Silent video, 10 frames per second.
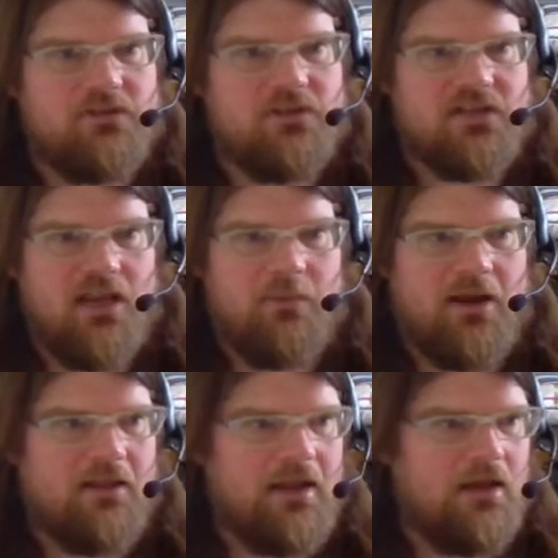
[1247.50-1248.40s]
Escape
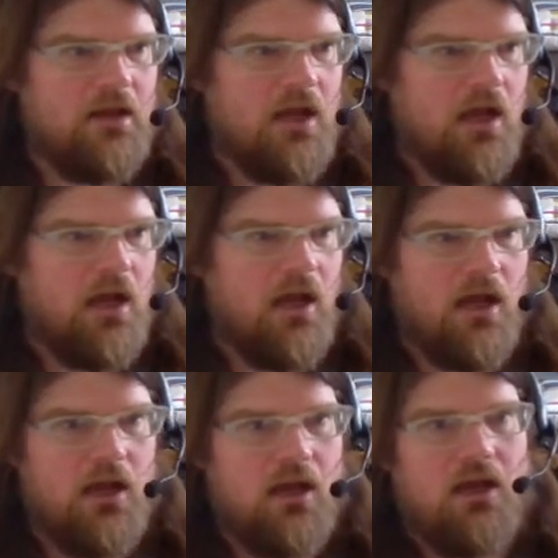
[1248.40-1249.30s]
out of that.
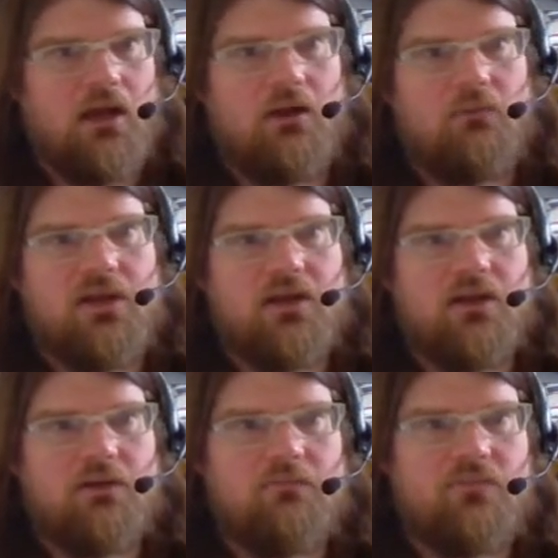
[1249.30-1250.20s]
We
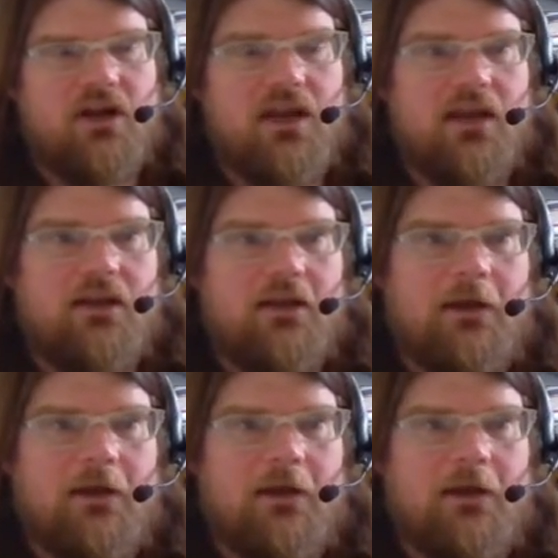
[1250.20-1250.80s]
can bring in